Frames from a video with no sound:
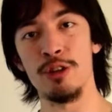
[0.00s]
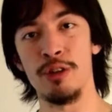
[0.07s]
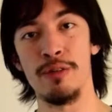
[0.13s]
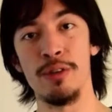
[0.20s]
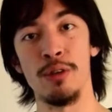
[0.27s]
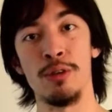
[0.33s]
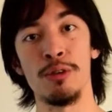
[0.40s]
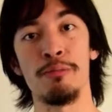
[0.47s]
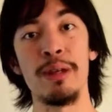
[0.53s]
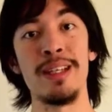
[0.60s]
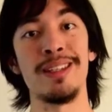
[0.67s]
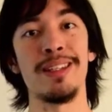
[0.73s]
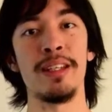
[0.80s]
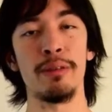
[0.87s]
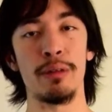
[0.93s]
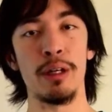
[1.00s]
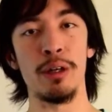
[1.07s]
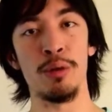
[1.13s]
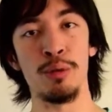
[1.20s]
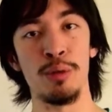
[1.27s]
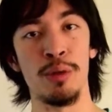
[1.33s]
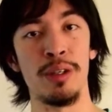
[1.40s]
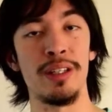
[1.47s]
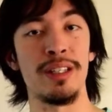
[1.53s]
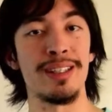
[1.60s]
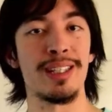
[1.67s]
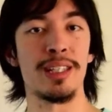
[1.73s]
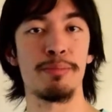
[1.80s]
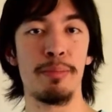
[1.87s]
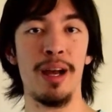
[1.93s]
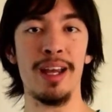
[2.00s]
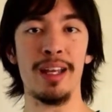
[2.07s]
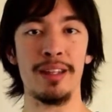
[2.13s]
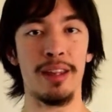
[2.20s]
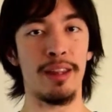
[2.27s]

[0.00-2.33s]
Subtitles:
field be zero despite